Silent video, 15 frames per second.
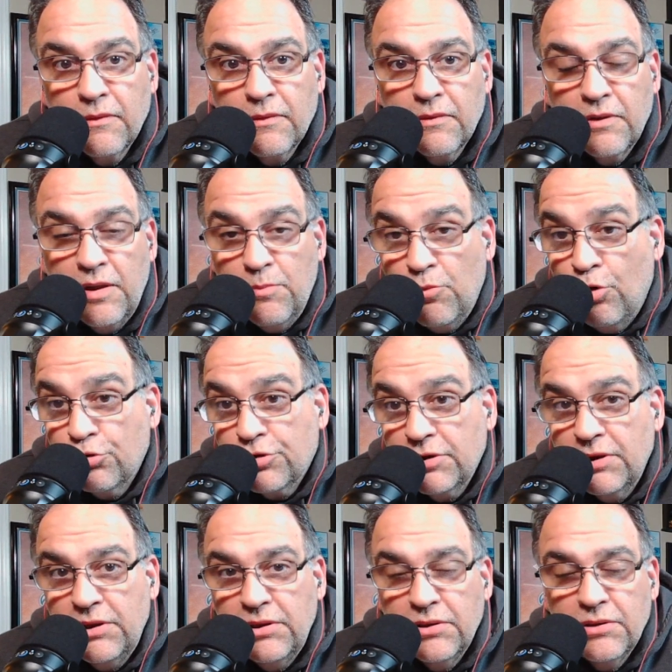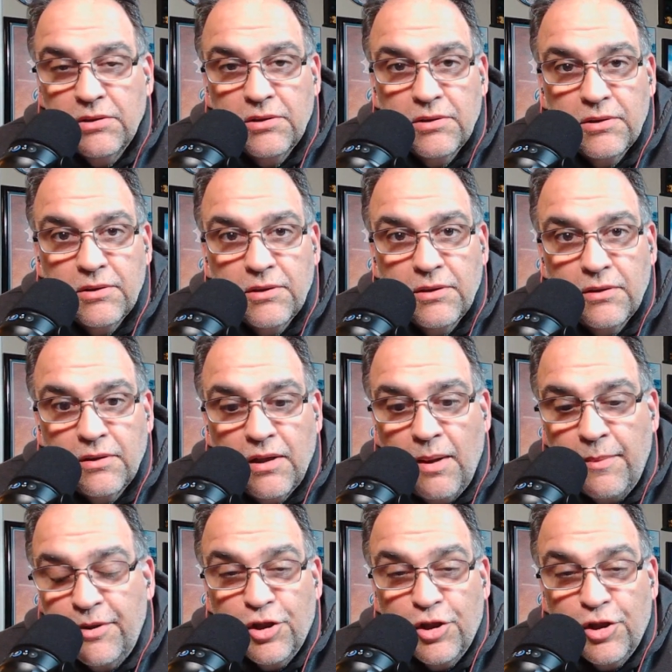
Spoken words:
emotionally. I mean,